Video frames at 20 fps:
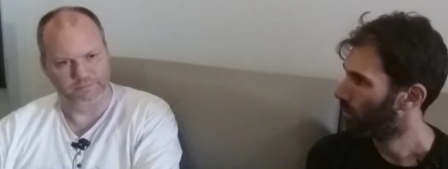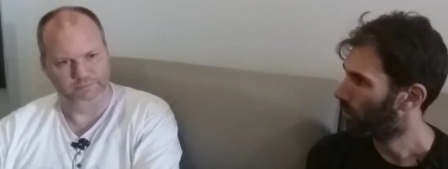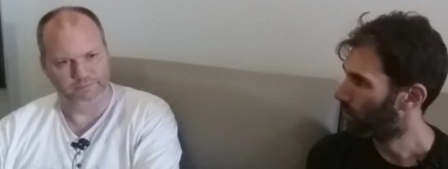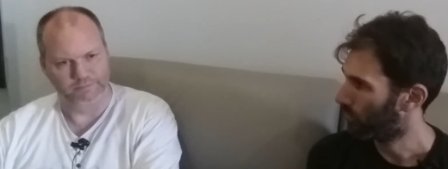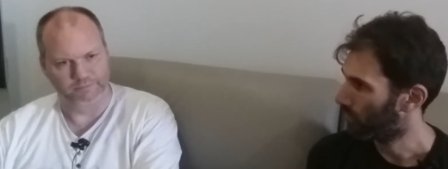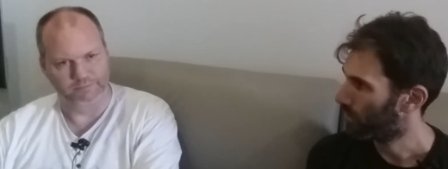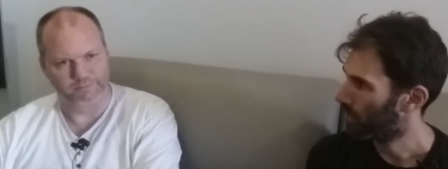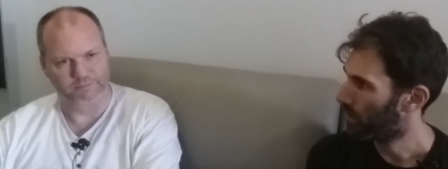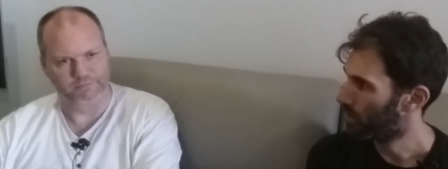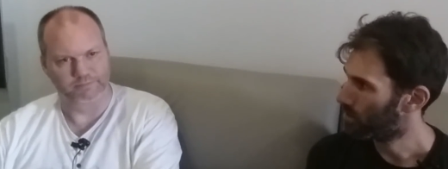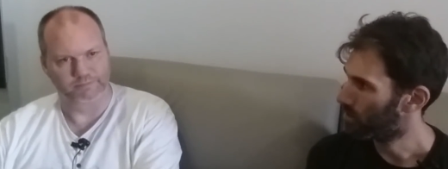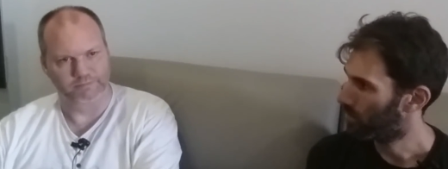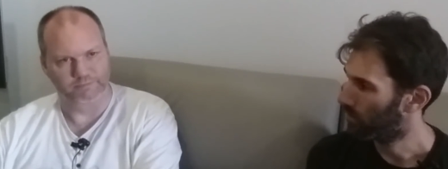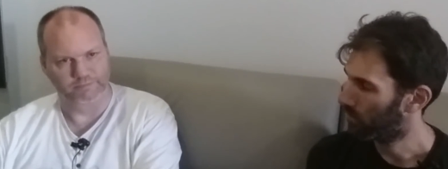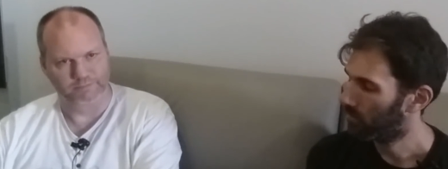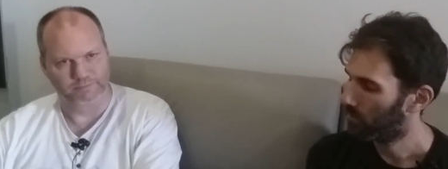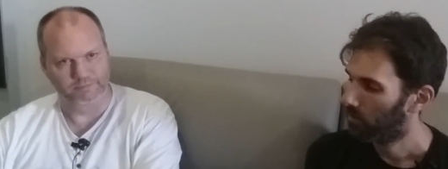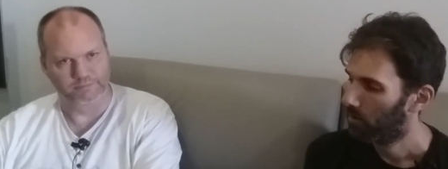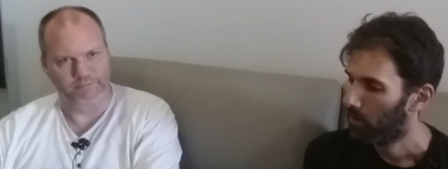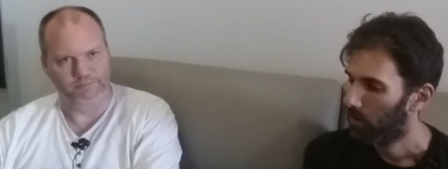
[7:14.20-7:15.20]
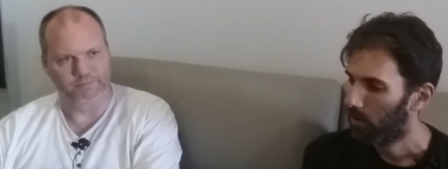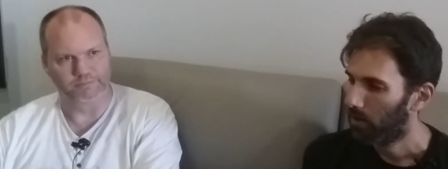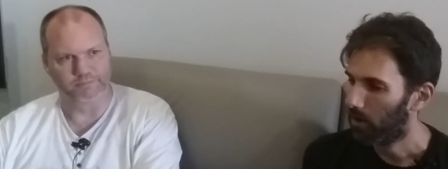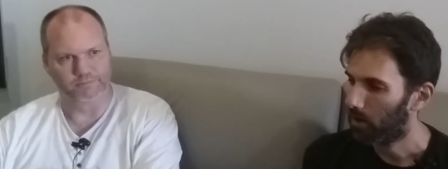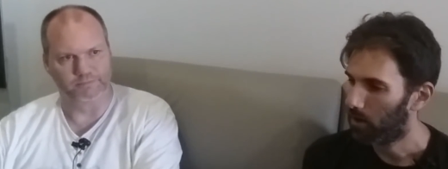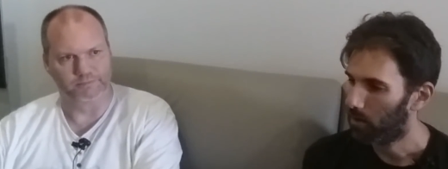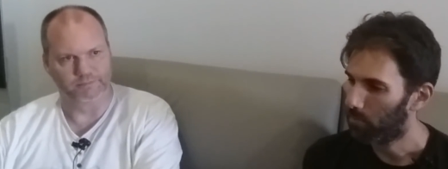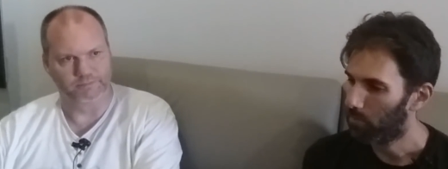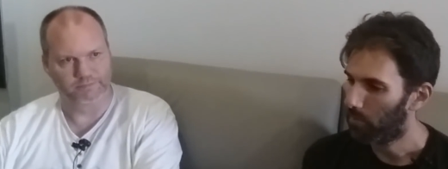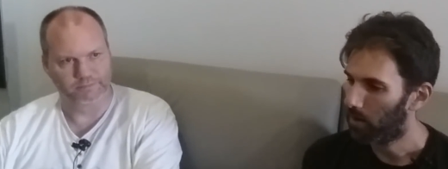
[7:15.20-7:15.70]
Speaker 1: conversations,
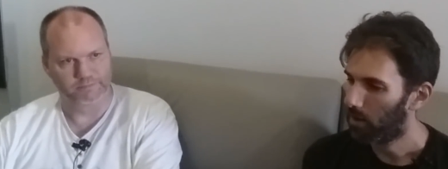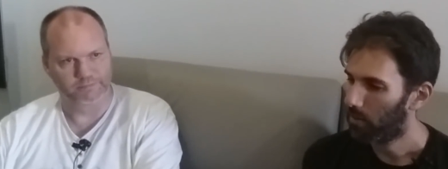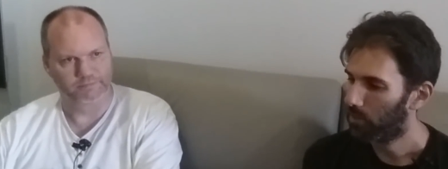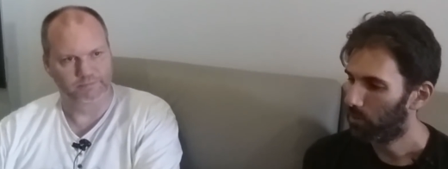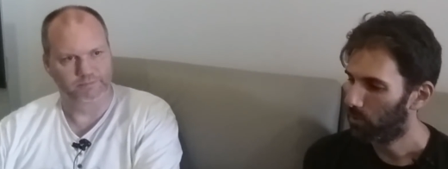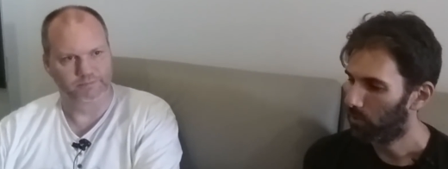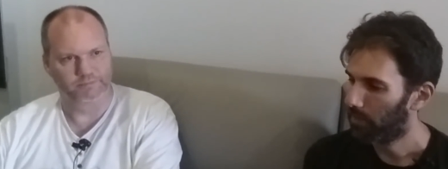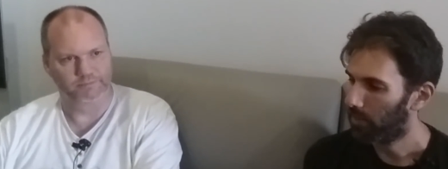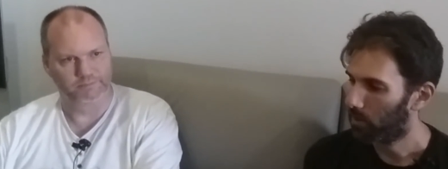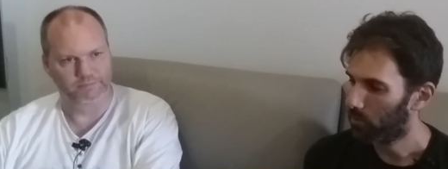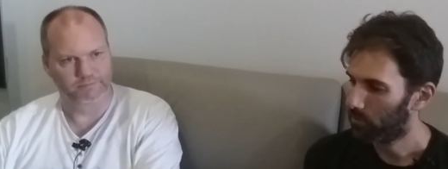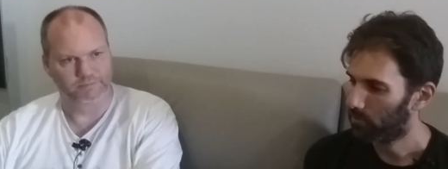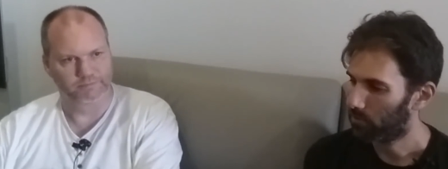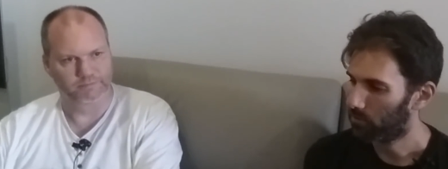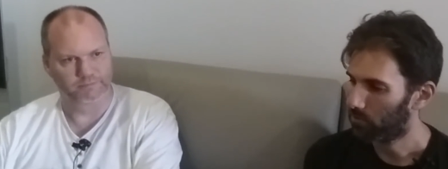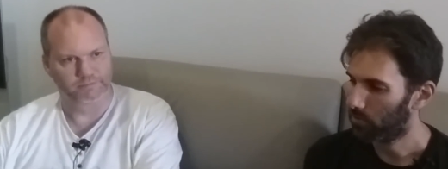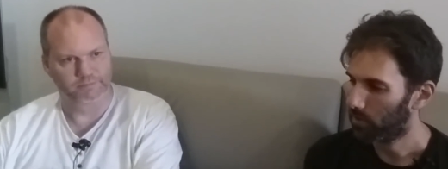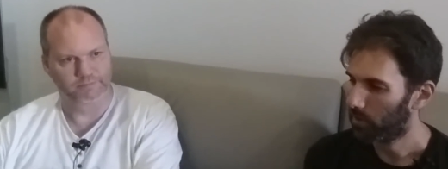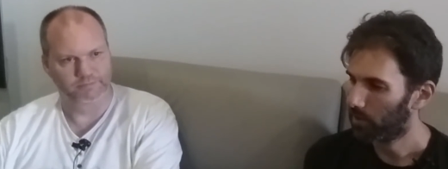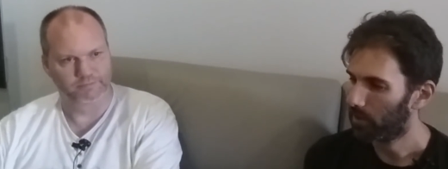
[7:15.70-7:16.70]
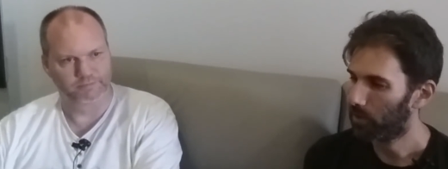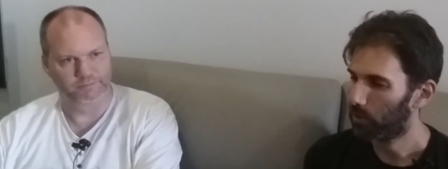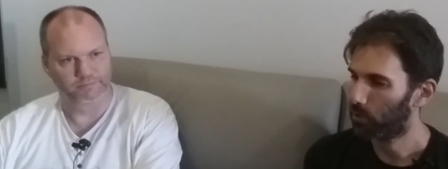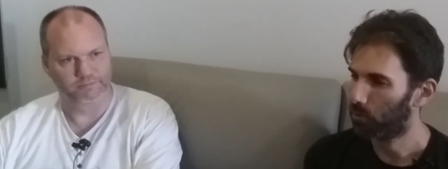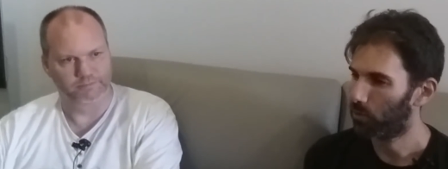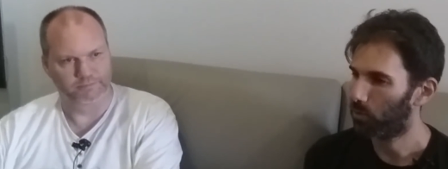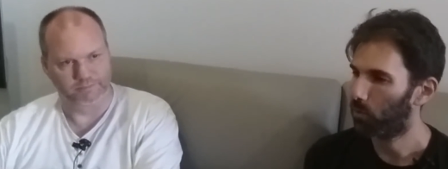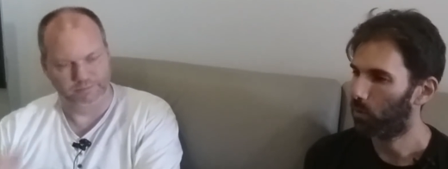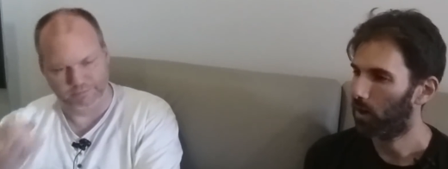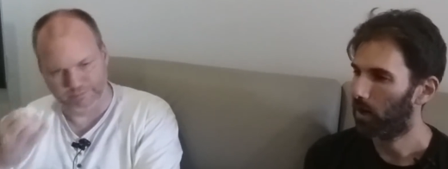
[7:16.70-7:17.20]
I thought that was a really
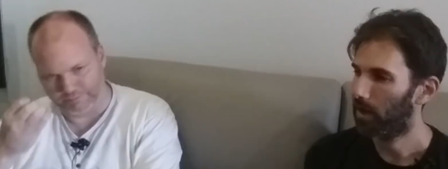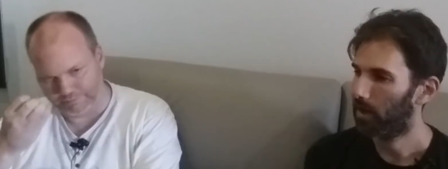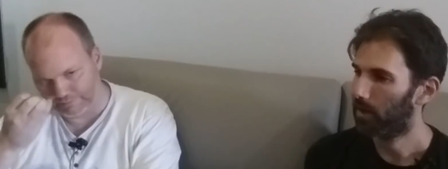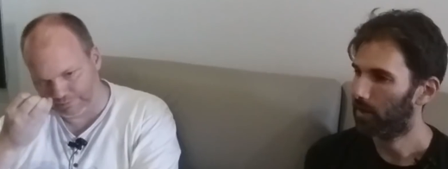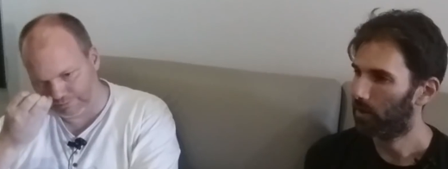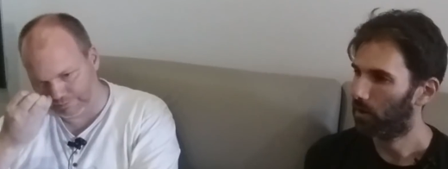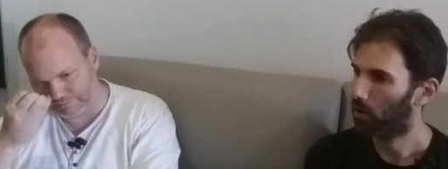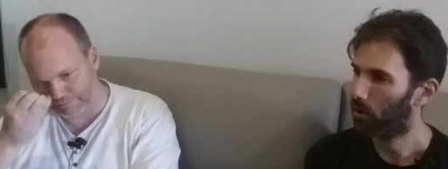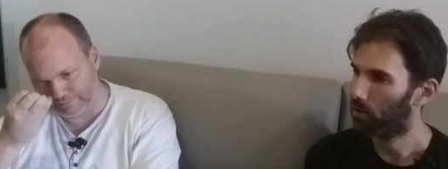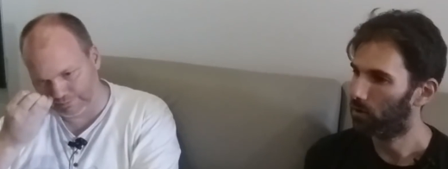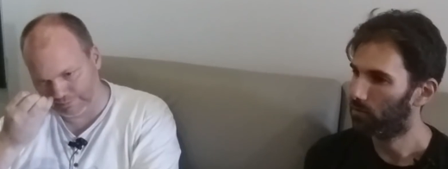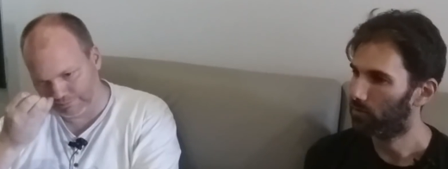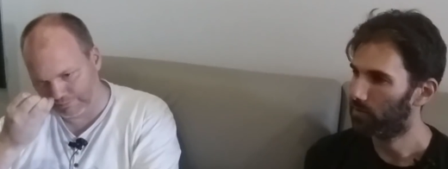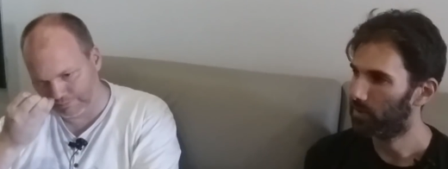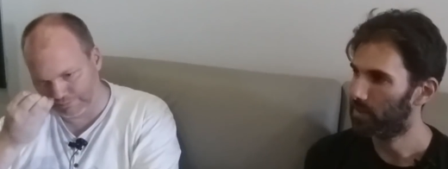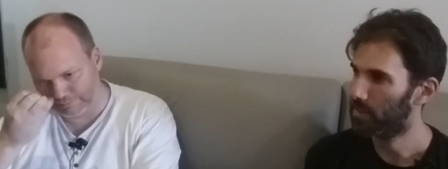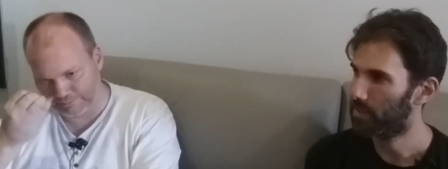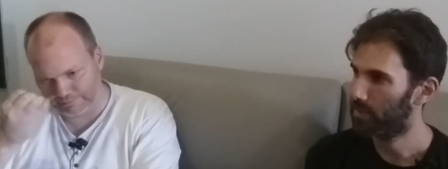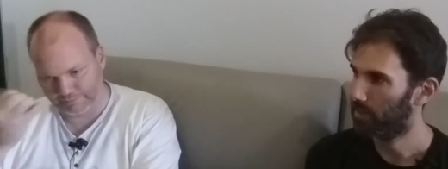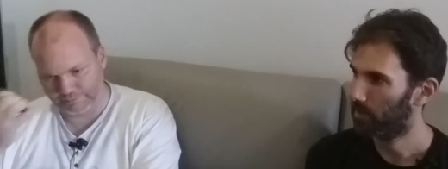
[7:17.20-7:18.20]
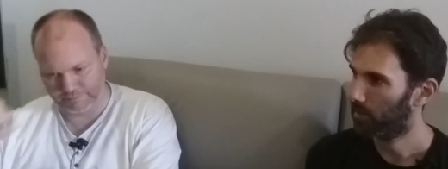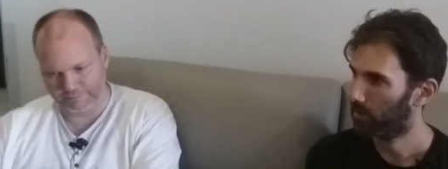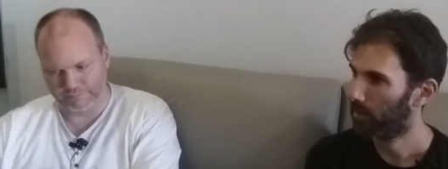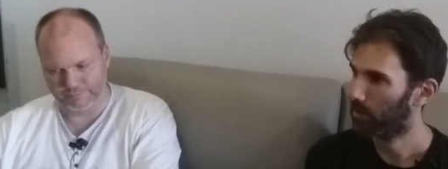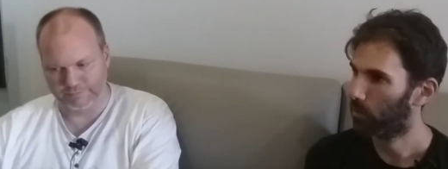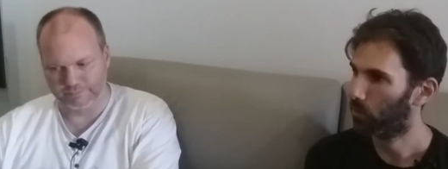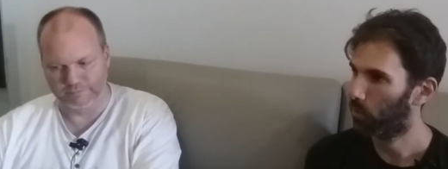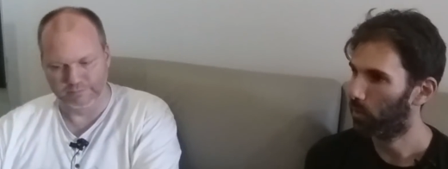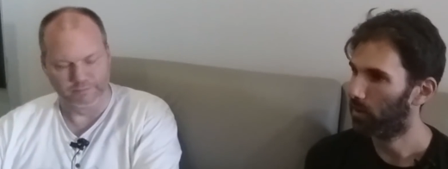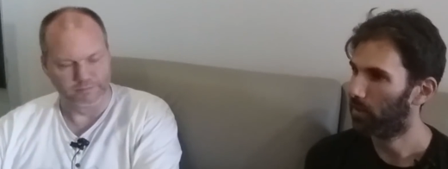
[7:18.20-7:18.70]
good way of
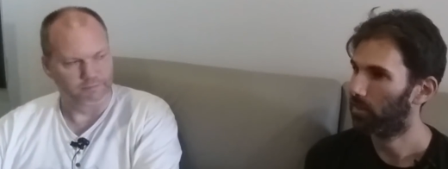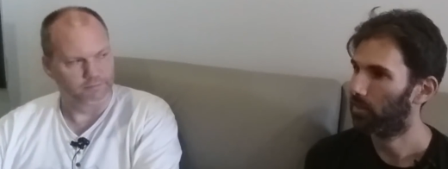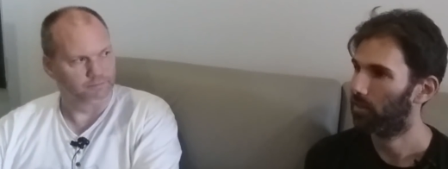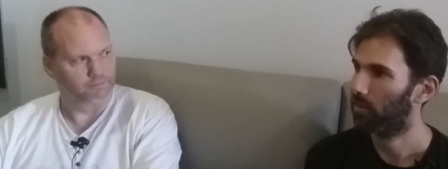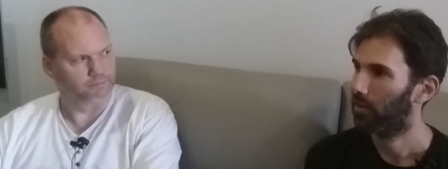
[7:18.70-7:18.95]
dealing with